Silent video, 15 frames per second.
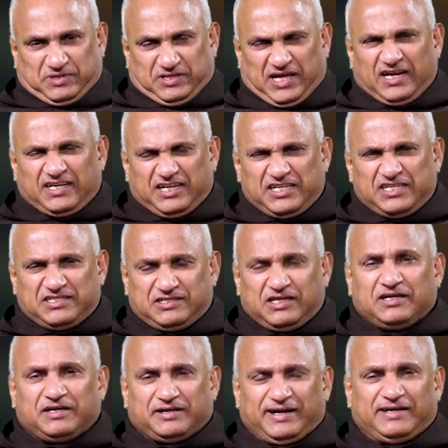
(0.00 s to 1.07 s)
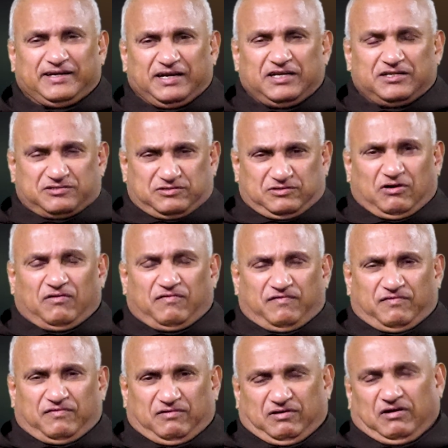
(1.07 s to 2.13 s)
That is the greatness of
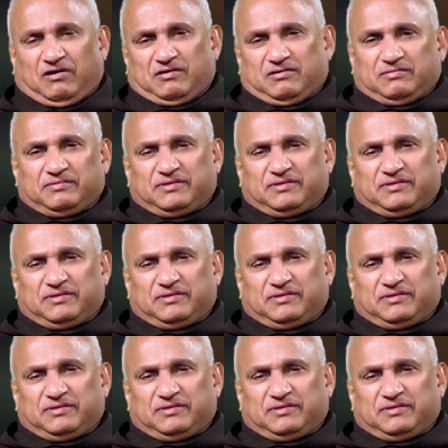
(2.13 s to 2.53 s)
God.